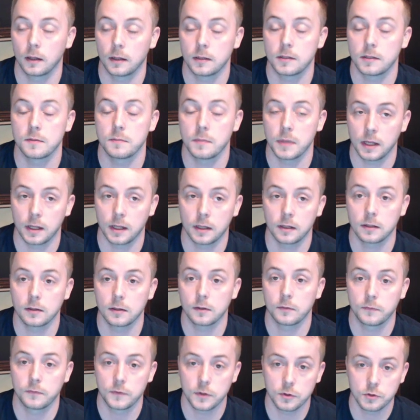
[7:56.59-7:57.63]
demand in
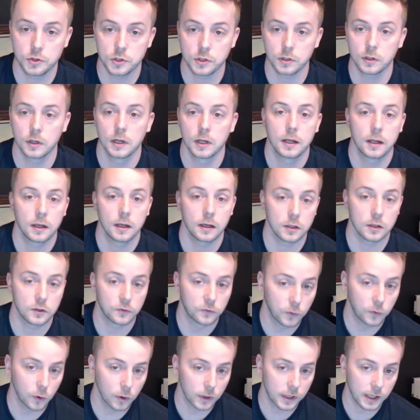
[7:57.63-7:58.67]
the future, and it's
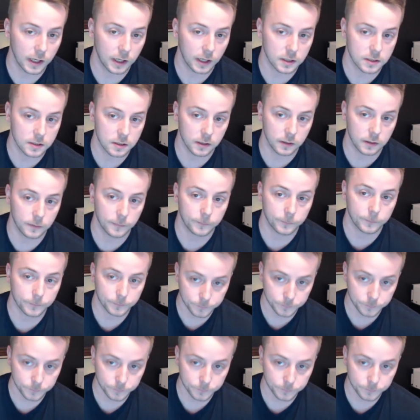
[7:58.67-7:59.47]
forecasting.